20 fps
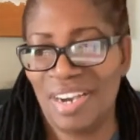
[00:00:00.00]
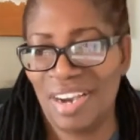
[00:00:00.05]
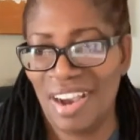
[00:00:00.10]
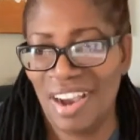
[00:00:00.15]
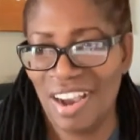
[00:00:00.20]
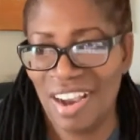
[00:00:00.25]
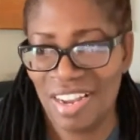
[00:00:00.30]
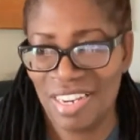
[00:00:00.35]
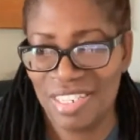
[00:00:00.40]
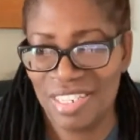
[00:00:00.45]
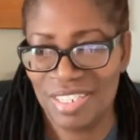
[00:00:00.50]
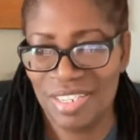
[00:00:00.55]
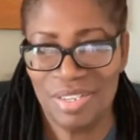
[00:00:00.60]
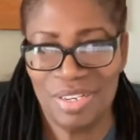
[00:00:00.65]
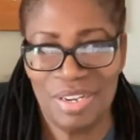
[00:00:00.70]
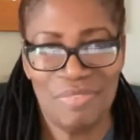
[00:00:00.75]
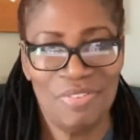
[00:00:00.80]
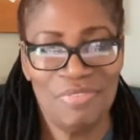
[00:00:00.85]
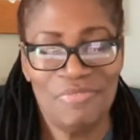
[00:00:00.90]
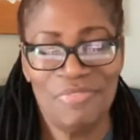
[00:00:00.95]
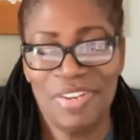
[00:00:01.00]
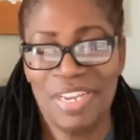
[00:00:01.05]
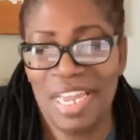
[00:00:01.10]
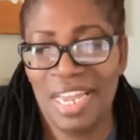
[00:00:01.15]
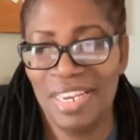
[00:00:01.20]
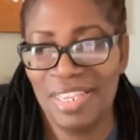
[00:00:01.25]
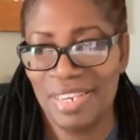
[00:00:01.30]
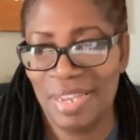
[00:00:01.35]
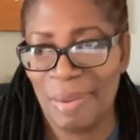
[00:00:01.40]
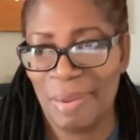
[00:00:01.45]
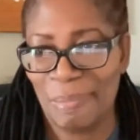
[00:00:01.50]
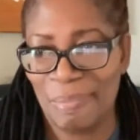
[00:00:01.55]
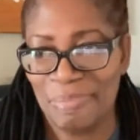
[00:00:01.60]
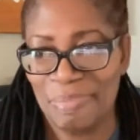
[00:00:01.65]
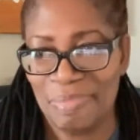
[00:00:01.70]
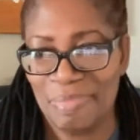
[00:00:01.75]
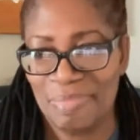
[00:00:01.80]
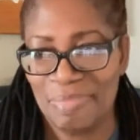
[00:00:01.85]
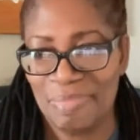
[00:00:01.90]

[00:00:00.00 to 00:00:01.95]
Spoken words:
heart. You never forget them.